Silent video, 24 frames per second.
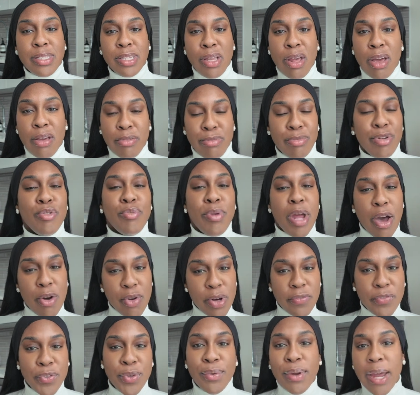you
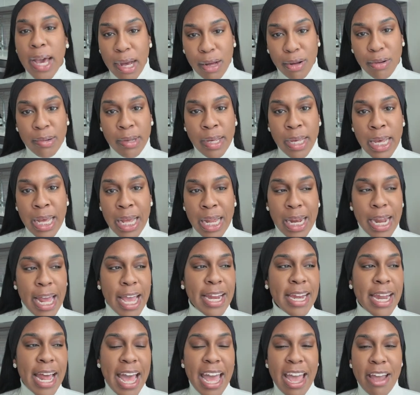know if you know. Like,
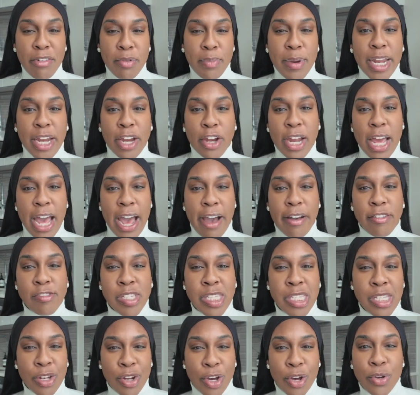not everybody has
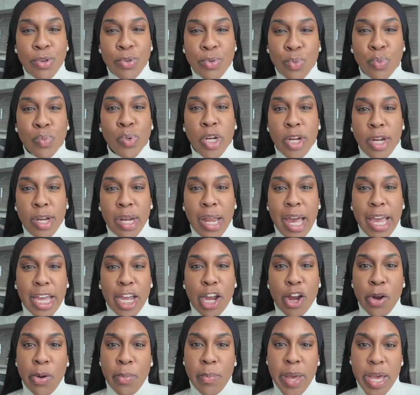to know you wearing like
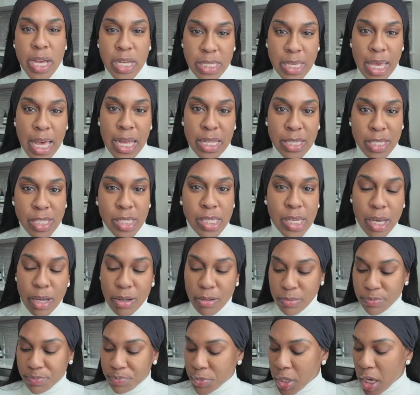Hermes head to
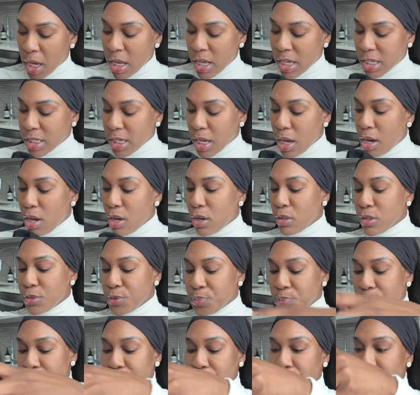toe. So